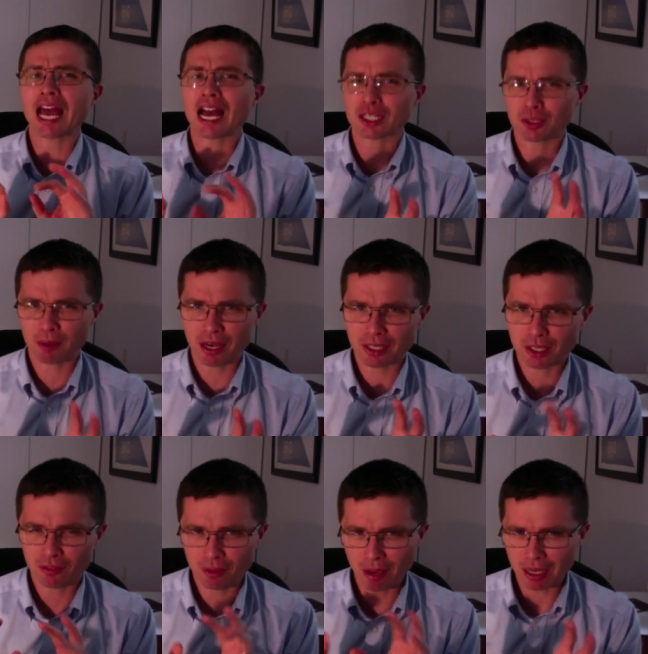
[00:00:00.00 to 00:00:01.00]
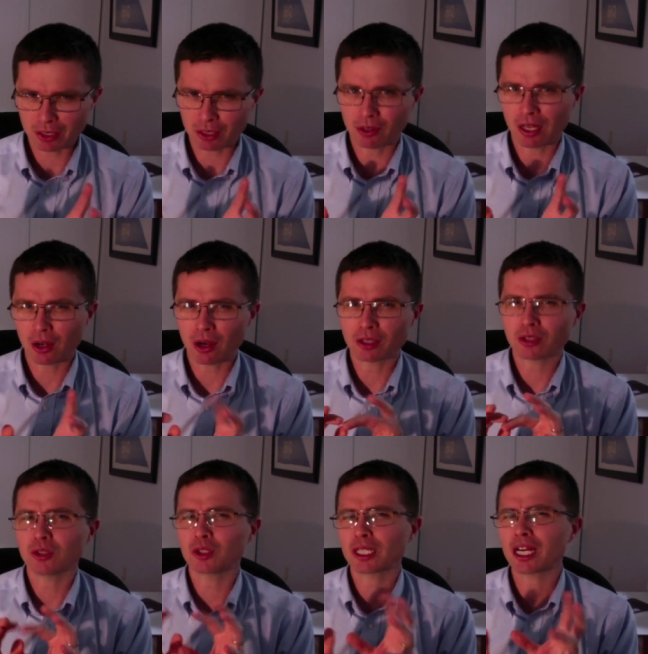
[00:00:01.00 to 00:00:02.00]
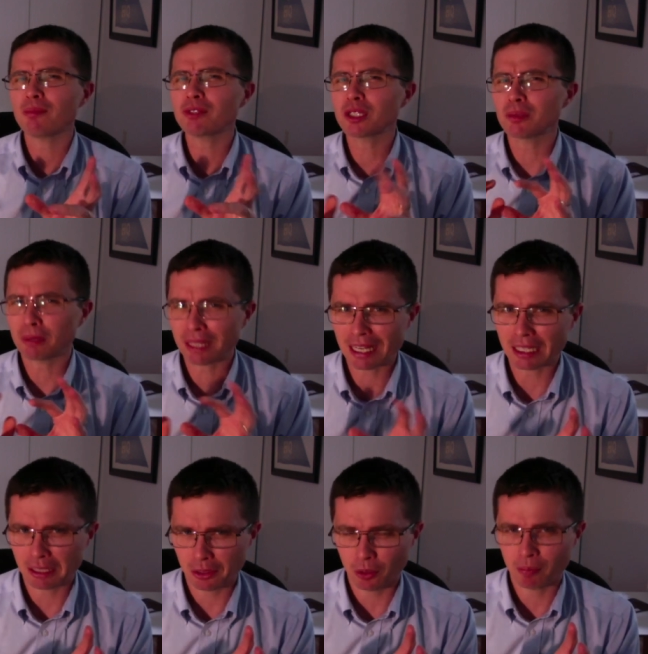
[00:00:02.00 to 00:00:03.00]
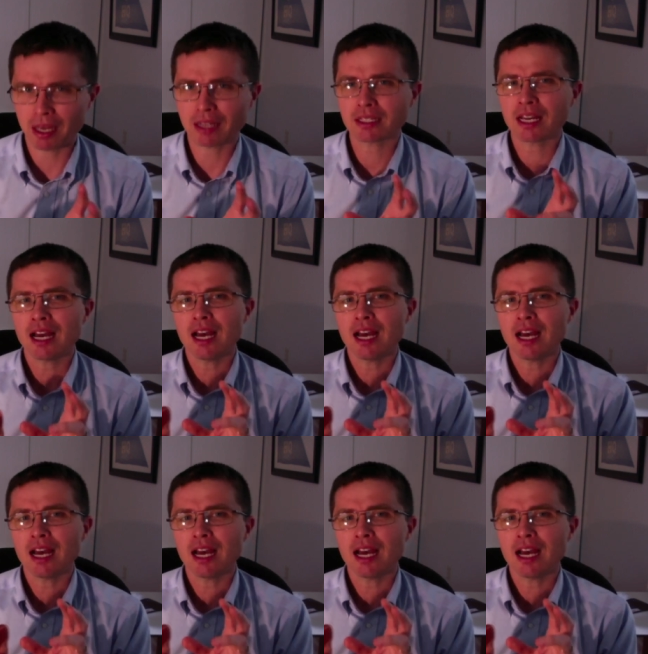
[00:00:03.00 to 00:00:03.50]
aspect of the Macedonian constitution comes into play a little bit.